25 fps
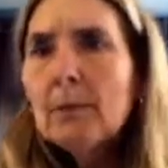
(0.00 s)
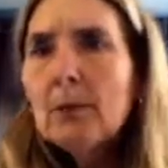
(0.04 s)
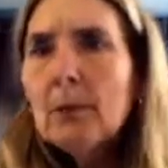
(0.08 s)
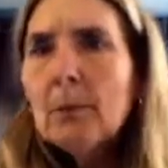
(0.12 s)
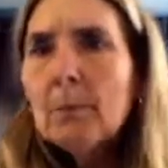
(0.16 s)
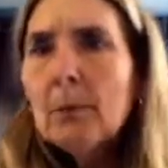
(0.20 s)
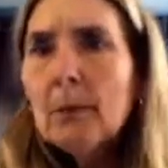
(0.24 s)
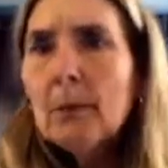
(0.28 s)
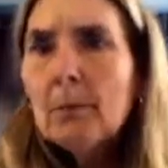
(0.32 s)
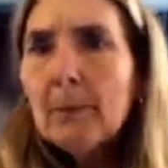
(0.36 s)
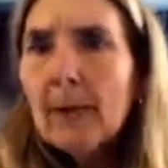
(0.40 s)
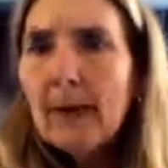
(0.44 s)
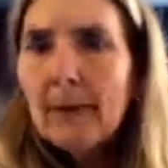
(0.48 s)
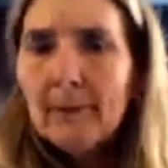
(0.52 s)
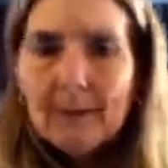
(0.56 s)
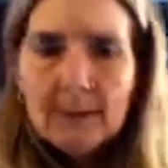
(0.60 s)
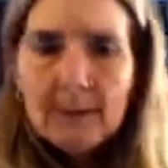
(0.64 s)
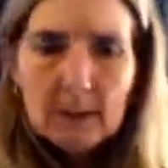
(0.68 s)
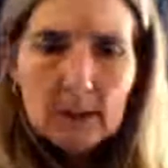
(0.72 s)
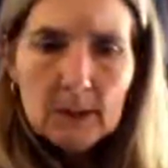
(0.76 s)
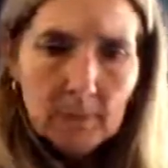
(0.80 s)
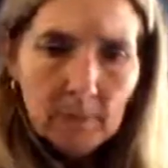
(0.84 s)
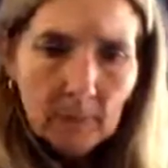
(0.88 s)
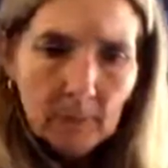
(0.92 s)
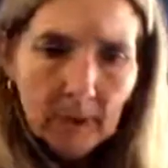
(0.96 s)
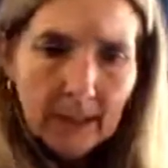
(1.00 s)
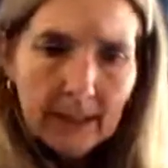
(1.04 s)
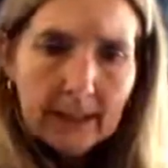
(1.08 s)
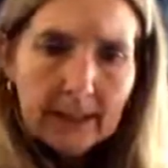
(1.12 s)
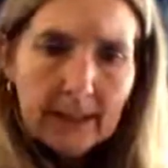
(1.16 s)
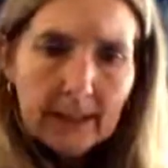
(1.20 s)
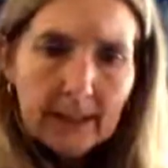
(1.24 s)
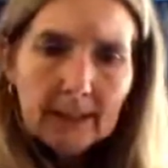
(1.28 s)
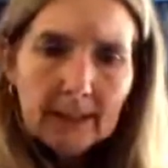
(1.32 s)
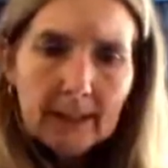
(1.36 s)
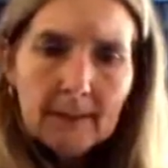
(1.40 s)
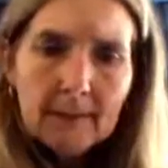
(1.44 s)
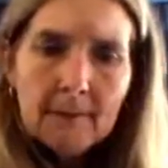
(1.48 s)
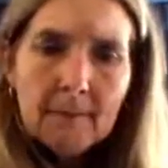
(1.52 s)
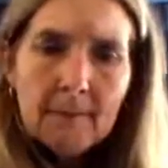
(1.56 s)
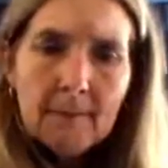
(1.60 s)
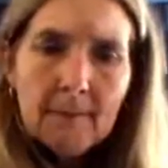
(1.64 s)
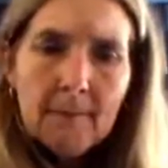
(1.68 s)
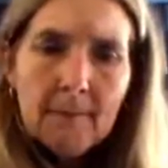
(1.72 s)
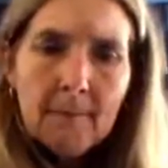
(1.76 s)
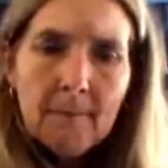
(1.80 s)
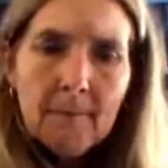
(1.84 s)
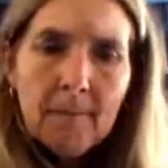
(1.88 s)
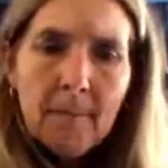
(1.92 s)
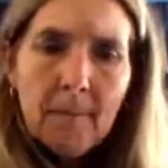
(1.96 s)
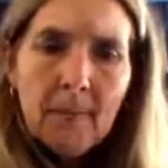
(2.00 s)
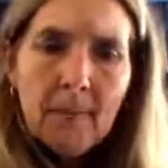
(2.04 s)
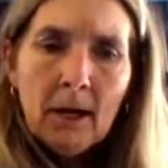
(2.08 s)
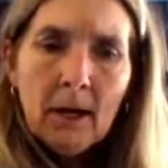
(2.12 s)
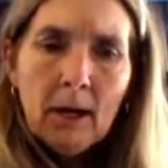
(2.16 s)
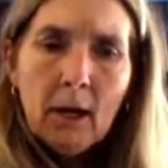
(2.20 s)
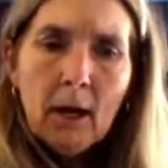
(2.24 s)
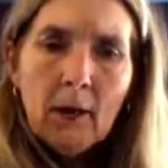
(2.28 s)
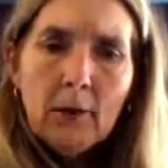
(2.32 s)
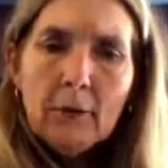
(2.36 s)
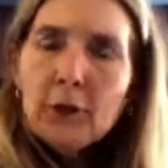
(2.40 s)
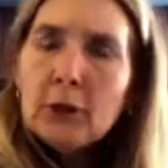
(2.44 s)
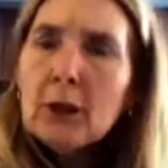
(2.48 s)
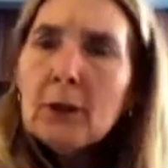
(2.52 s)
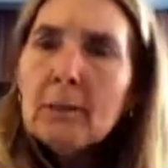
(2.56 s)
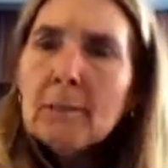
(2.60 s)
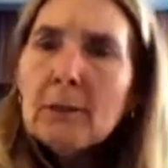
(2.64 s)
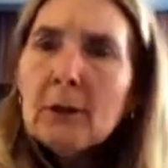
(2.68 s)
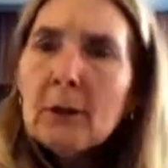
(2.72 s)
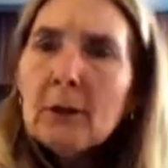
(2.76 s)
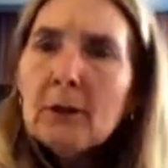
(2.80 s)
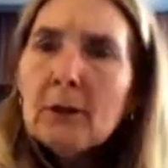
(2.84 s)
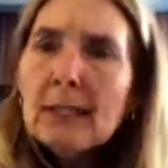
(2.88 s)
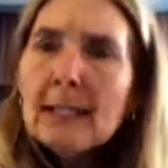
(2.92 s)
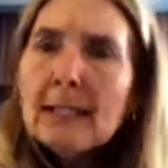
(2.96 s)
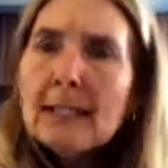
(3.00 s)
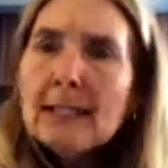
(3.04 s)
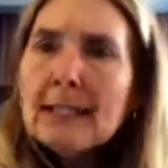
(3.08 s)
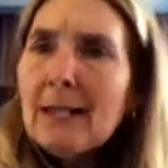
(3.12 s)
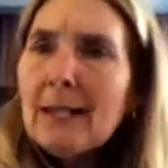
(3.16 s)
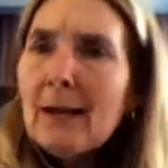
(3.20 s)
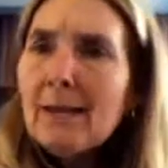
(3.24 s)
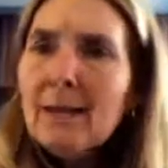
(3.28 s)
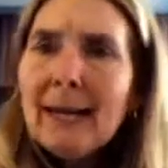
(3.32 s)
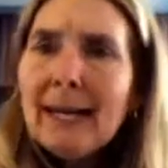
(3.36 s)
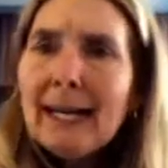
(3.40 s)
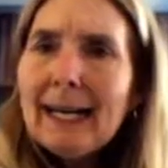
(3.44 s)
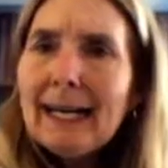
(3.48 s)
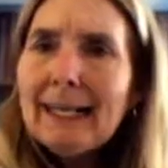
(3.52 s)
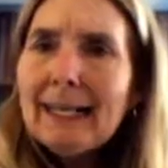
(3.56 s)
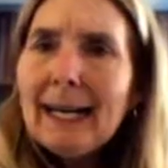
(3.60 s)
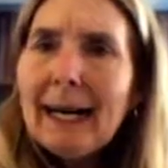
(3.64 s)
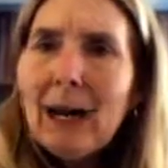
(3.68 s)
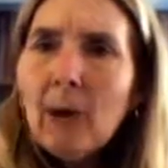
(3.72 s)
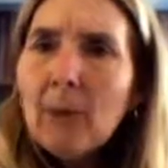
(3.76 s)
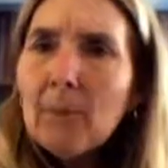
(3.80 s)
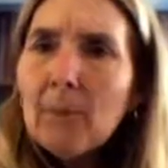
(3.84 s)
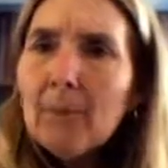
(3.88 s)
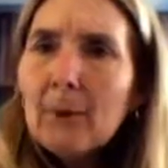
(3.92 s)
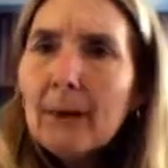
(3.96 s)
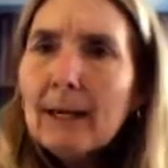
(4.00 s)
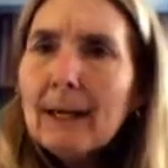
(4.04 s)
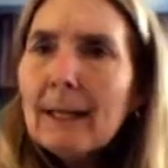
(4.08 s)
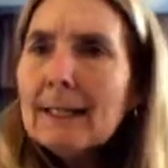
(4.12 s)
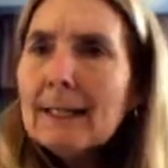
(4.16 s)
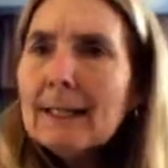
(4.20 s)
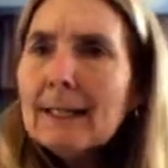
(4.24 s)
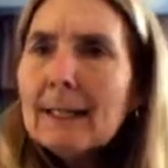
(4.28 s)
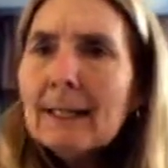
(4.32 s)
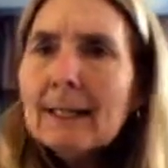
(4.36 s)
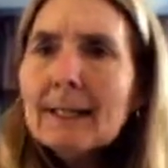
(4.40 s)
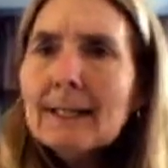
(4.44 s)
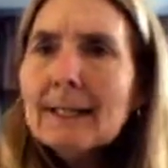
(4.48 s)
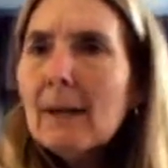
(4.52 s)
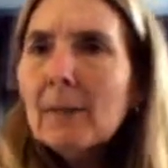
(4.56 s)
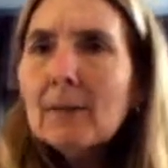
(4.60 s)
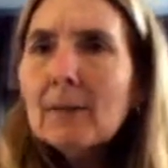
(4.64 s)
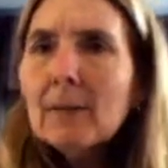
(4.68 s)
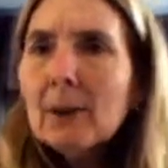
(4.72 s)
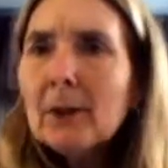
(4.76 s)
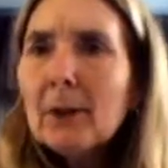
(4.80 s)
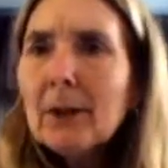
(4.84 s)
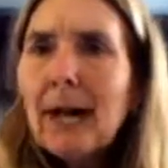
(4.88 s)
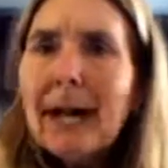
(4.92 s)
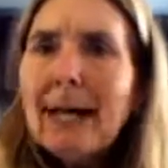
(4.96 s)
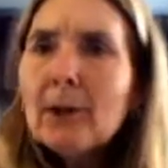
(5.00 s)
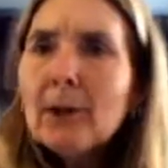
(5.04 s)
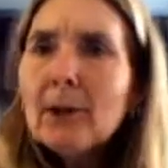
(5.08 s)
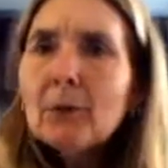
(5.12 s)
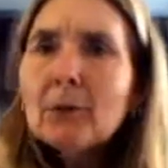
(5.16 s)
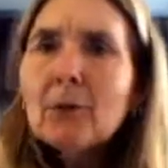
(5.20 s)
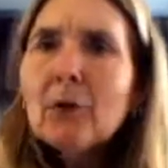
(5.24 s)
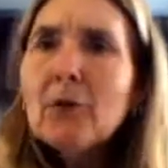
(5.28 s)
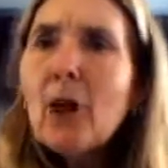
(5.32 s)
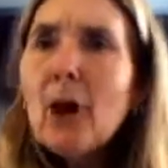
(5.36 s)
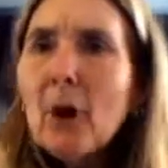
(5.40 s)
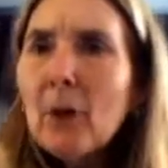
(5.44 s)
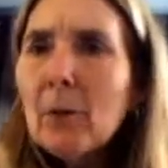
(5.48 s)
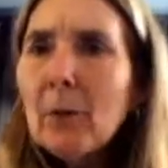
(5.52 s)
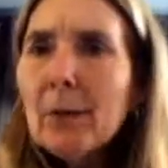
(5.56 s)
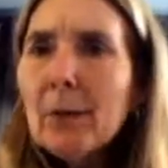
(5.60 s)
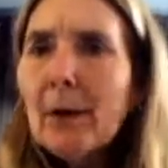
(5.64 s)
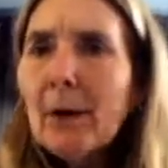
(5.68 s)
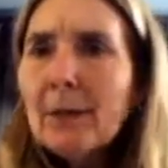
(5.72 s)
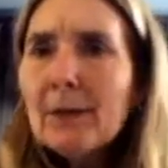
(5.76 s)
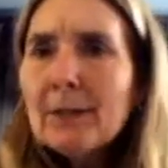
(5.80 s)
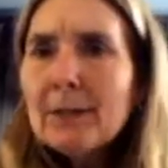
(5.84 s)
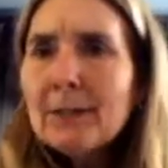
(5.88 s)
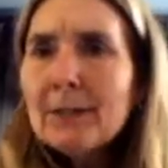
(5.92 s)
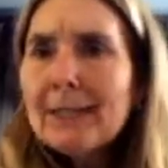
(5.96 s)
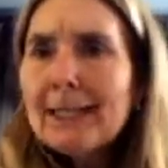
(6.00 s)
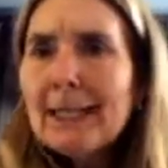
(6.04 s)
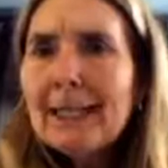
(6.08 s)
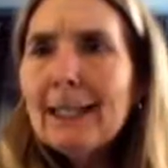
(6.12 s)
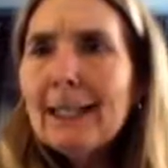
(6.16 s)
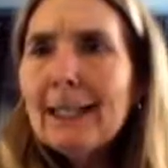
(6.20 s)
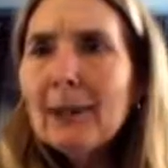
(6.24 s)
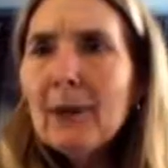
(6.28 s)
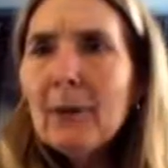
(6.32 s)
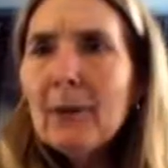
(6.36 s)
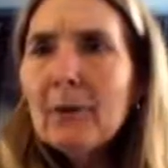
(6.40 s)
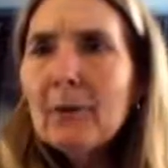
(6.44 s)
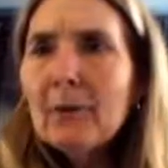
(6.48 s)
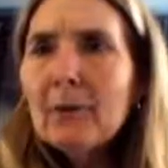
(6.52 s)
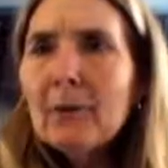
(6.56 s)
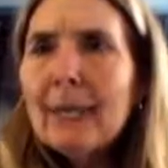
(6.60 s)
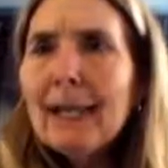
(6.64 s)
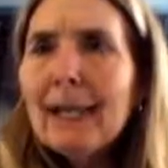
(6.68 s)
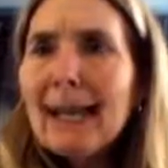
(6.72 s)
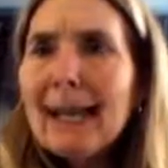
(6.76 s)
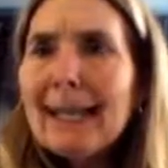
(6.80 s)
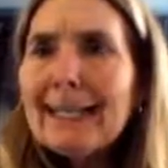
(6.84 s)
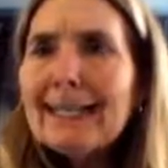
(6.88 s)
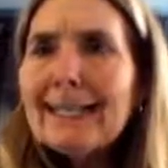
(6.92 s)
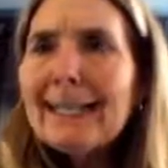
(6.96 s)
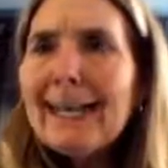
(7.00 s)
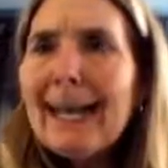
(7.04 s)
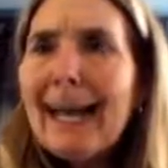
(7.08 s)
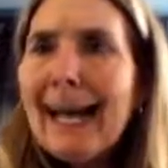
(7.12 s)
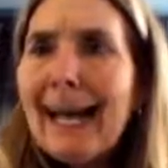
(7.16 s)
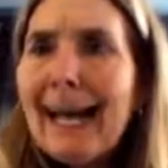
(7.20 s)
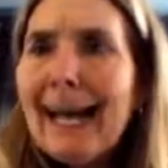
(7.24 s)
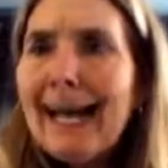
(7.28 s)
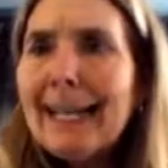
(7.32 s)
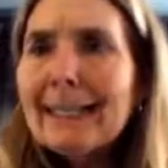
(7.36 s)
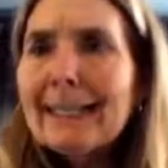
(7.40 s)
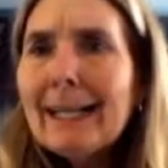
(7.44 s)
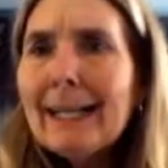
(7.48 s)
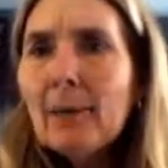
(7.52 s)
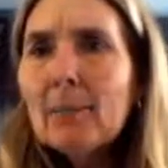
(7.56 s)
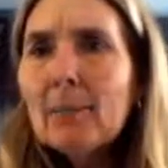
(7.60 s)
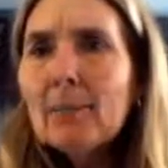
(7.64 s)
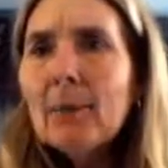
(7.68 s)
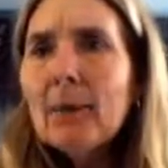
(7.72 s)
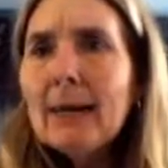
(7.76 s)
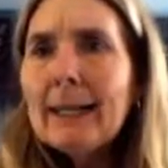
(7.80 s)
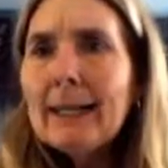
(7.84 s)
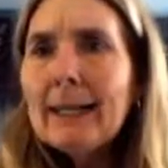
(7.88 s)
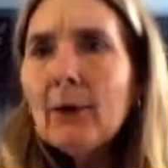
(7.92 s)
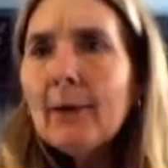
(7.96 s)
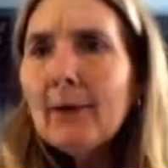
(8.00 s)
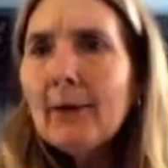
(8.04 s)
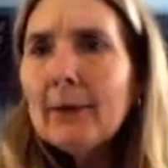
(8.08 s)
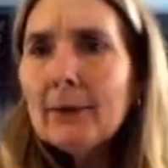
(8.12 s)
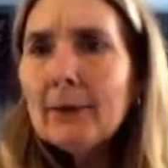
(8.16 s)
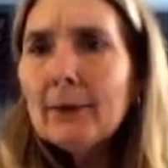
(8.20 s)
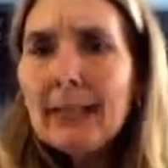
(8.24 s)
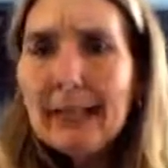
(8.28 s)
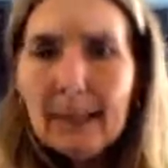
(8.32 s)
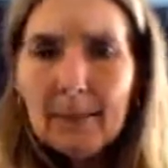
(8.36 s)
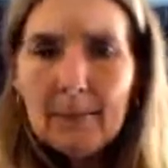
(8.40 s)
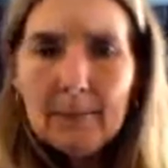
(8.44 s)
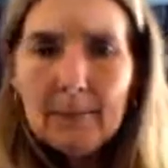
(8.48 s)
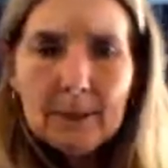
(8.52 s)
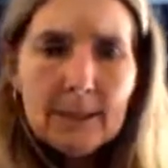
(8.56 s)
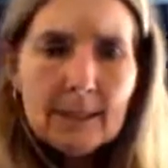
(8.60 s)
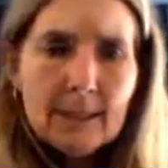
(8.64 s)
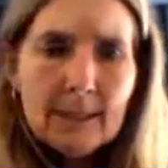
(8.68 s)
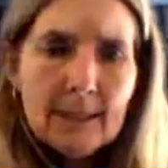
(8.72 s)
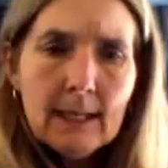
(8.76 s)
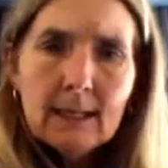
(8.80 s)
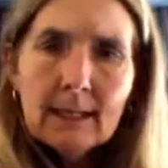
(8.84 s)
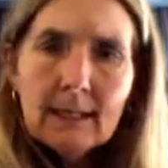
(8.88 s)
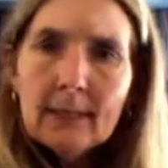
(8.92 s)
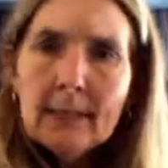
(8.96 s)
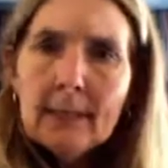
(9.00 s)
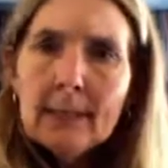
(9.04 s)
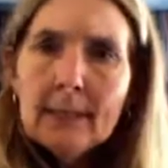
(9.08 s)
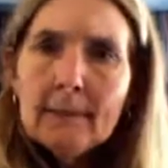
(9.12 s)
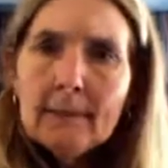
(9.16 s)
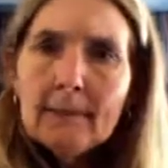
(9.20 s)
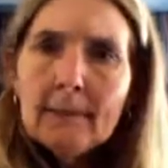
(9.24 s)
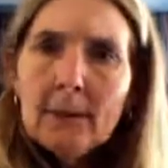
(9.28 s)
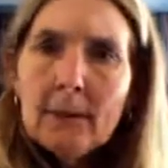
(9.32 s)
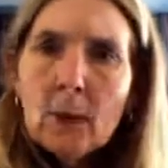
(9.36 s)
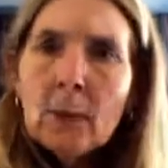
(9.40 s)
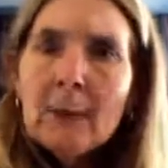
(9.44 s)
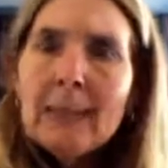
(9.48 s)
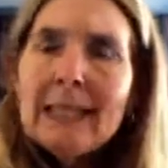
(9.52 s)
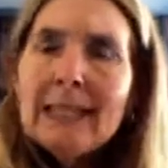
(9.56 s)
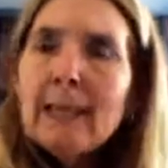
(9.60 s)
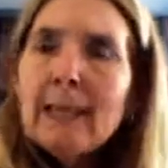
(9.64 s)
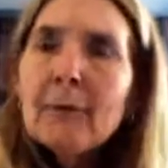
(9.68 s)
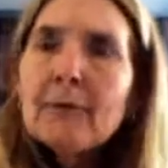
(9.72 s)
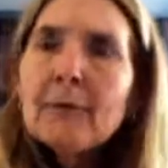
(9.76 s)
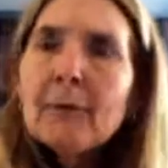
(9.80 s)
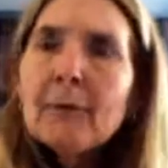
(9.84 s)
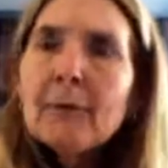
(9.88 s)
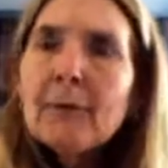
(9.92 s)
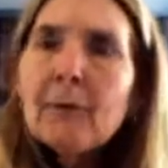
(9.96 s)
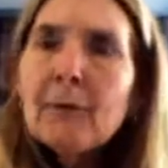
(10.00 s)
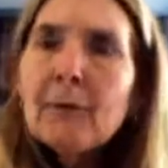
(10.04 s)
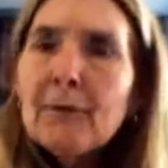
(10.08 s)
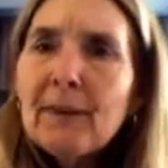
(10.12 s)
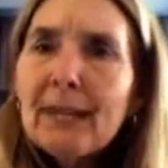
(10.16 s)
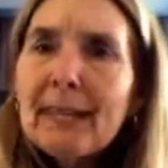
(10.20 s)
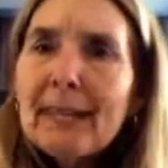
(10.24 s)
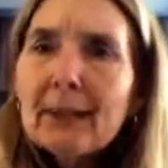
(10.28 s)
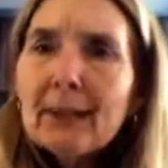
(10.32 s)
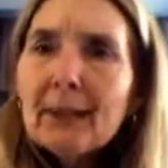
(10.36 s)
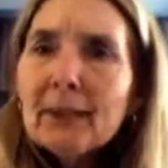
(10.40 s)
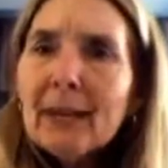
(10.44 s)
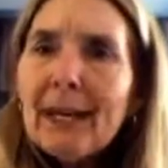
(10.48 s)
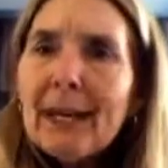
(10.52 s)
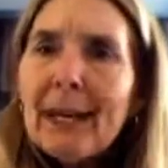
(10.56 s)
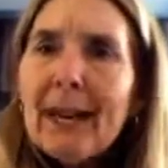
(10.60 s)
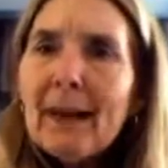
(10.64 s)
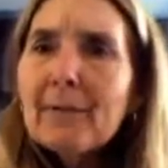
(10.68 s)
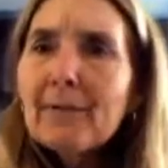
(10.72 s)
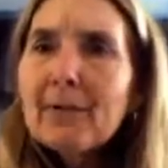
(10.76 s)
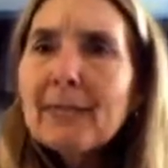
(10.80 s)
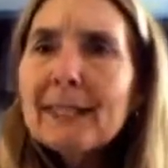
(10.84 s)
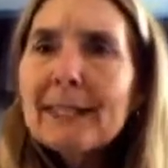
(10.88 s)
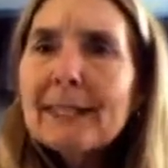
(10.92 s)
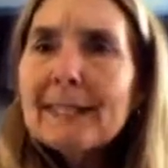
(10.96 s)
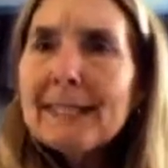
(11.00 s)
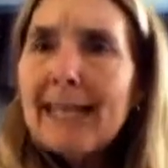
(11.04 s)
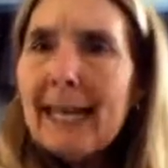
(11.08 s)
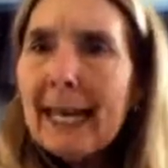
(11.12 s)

to prevent the spread. Other communities have had outbreaks as similar. I don't know another CEO that hasn't had an outbreak on their campus. We live in fear every